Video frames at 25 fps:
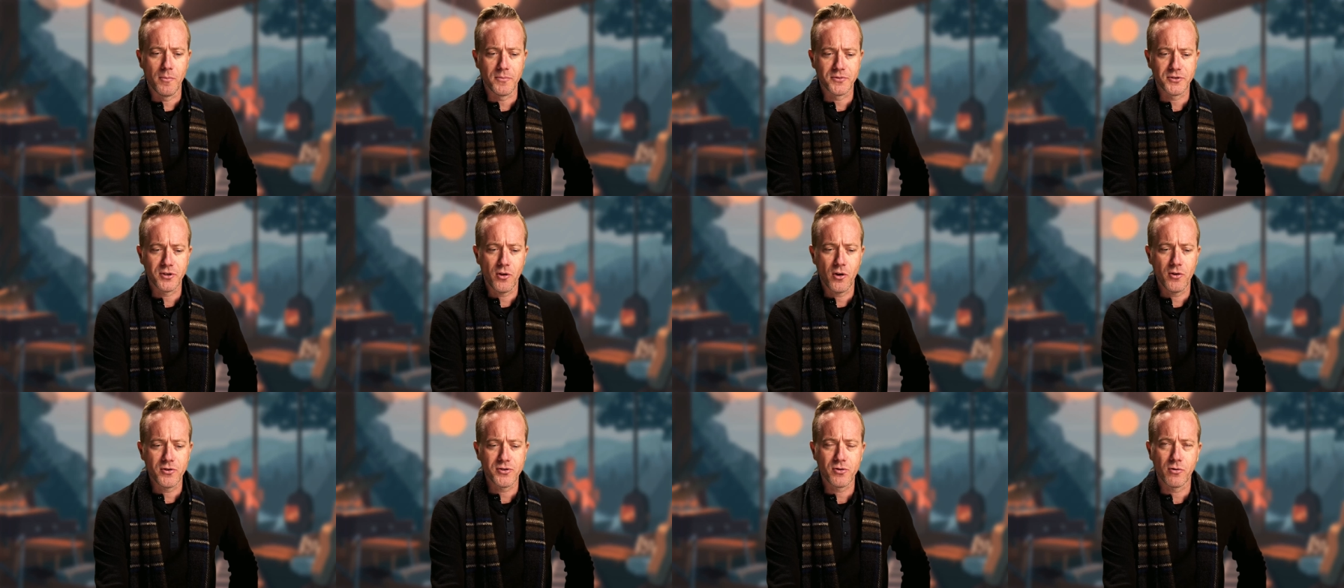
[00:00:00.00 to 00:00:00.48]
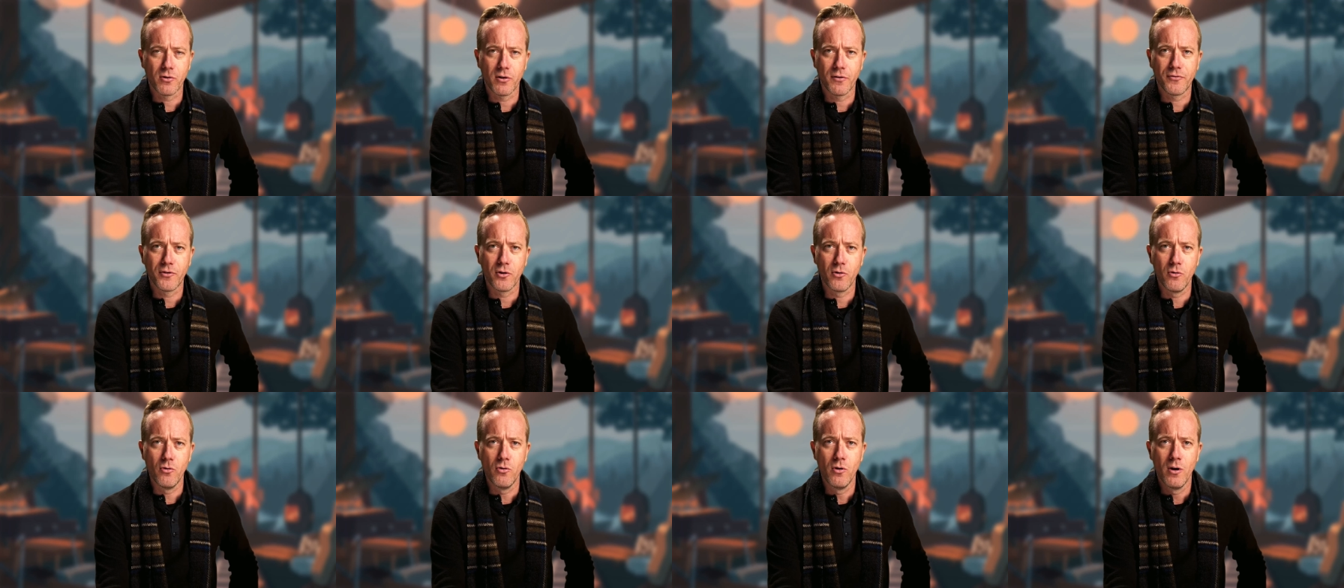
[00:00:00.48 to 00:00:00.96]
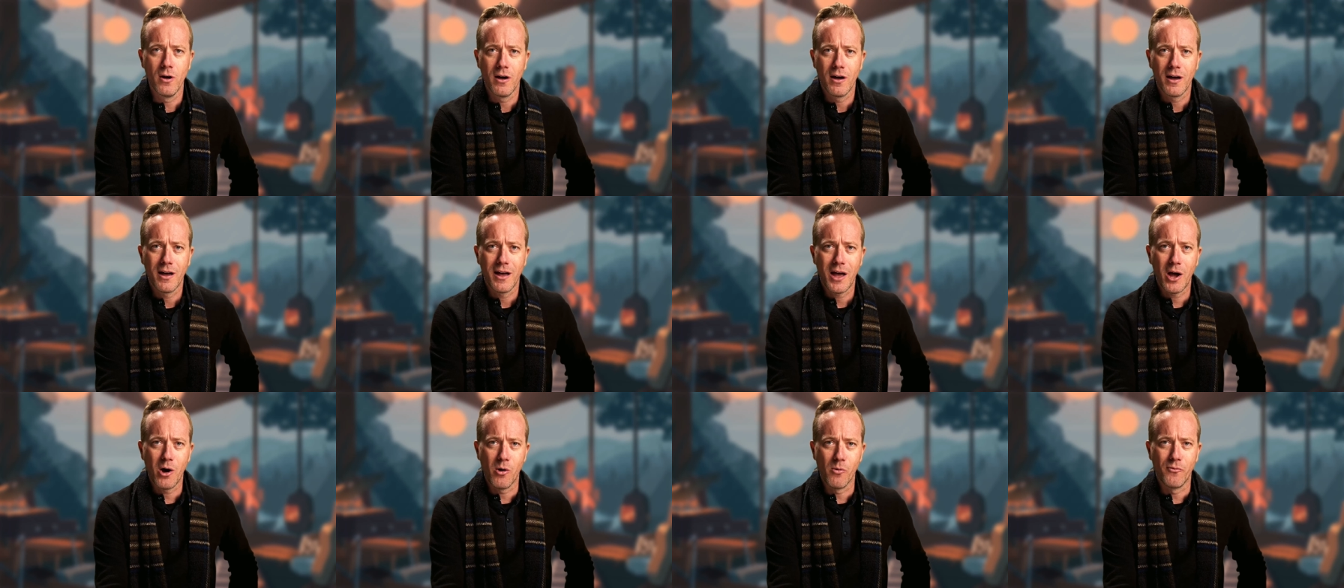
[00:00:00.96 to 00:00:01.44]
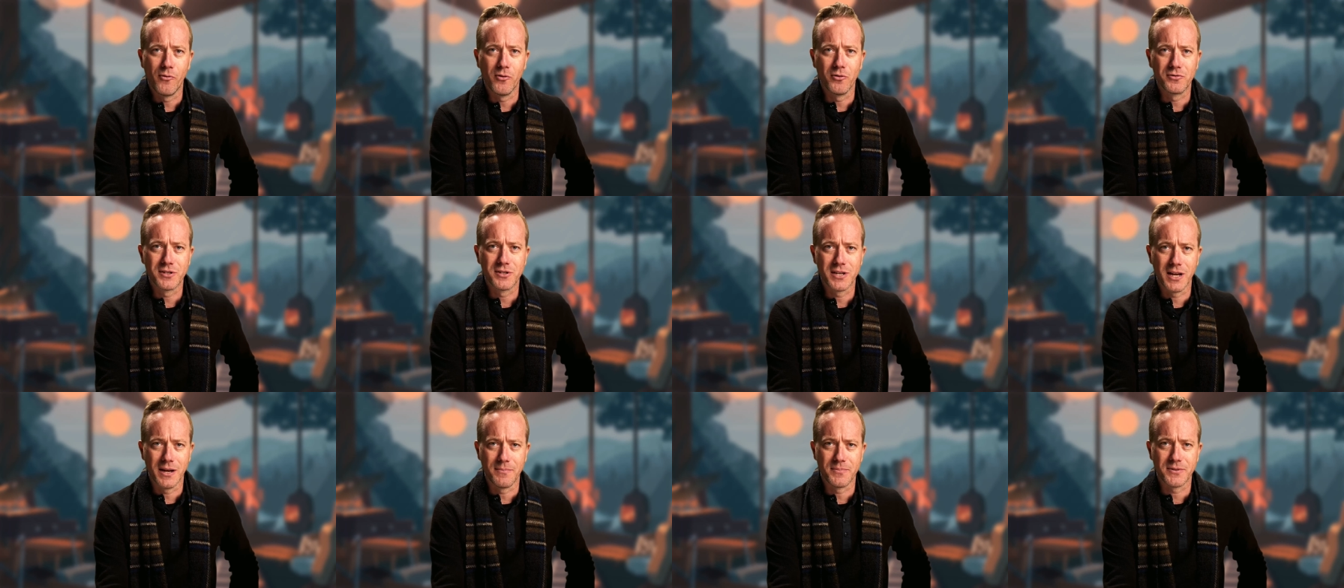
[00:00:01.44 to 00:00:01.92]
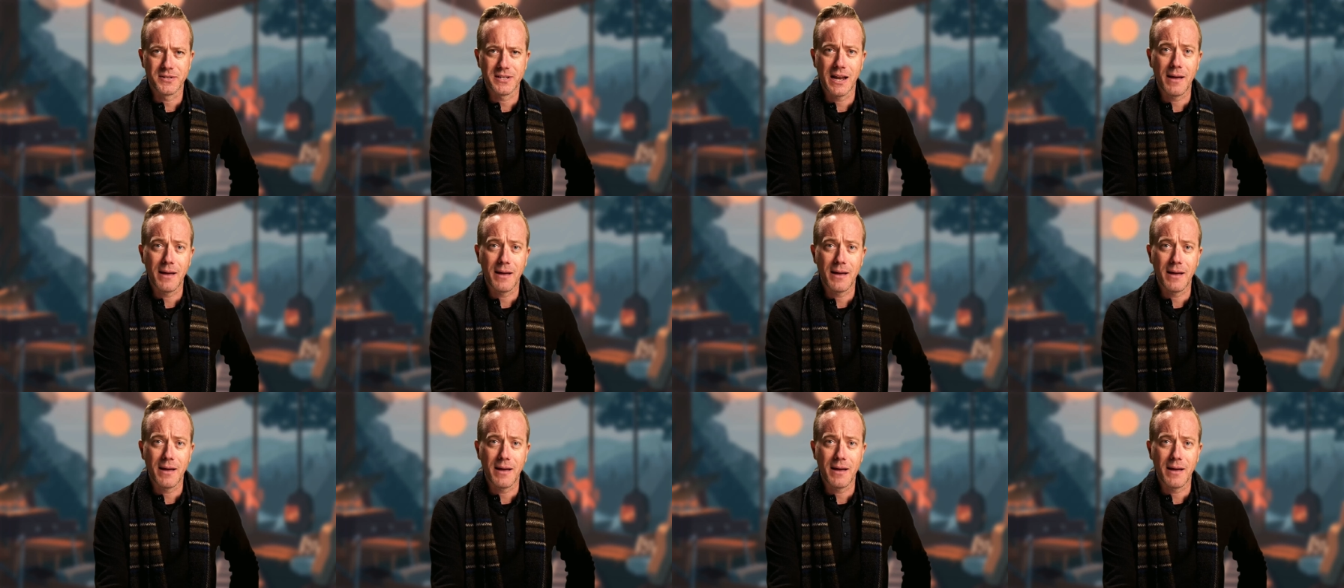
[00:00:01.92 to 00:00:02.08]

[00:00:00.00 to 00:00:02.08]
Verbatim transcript: So those are a few helpful tips.